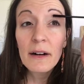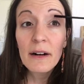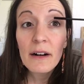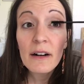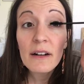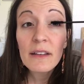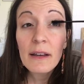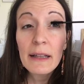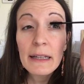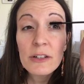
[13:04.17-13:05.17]
are
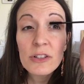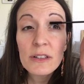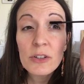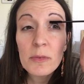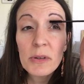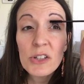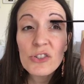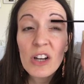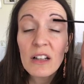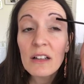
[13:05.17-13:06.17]
the eyelashes. So you put the
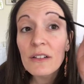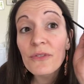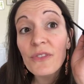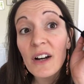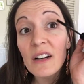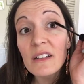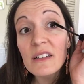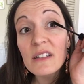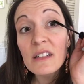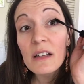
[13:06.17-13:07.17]
gel on
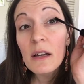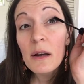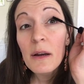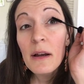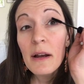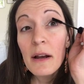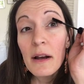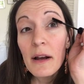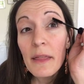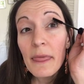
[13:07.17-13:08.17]
first,
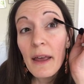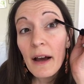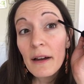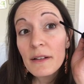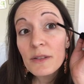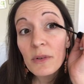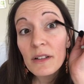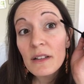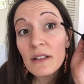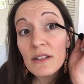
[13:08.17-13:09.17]
and that is
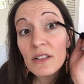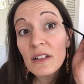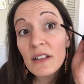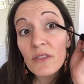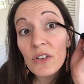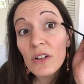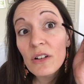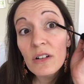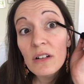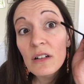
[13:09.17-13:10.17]
what is going to give
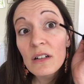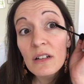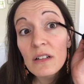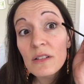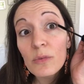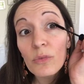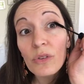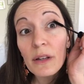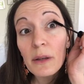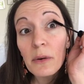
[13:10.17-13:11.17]
you some
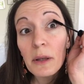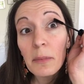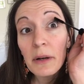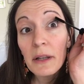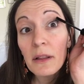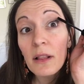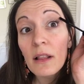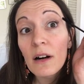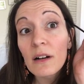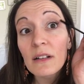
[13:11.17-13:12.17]
really, really pretty
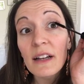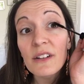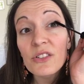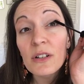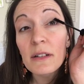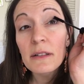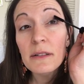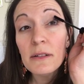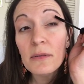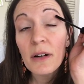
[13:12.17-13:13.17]
long
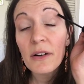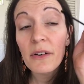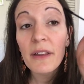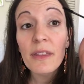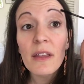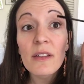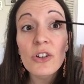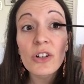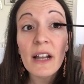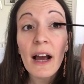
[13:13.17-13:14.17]
lashes to work with. And
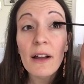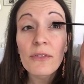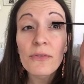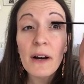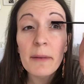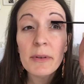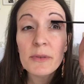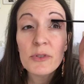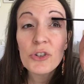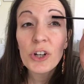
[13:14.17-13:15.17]
you're going to add
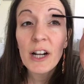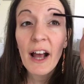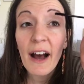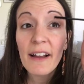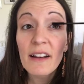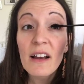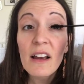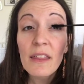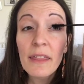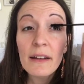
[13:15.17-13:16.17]
fibers, which you're going to add
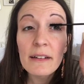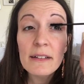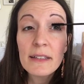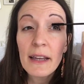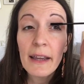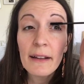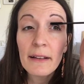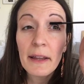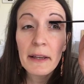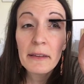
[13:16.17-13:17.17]
thickness and
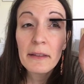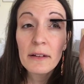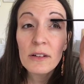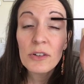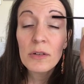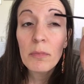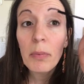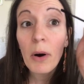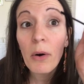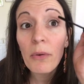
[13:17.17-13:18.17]
length. They're going to do
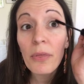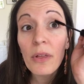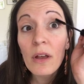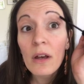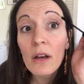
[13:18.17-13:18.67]
both.